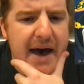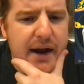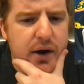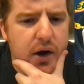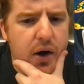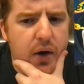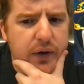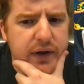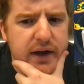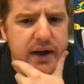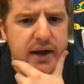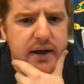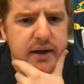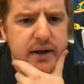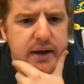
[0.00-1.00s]

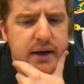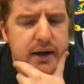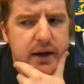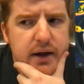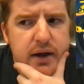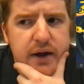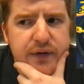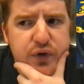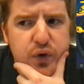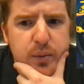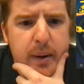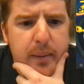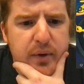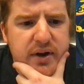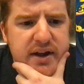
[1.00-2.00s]
Holliday, if you
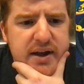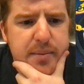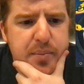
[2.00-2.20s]
remember, he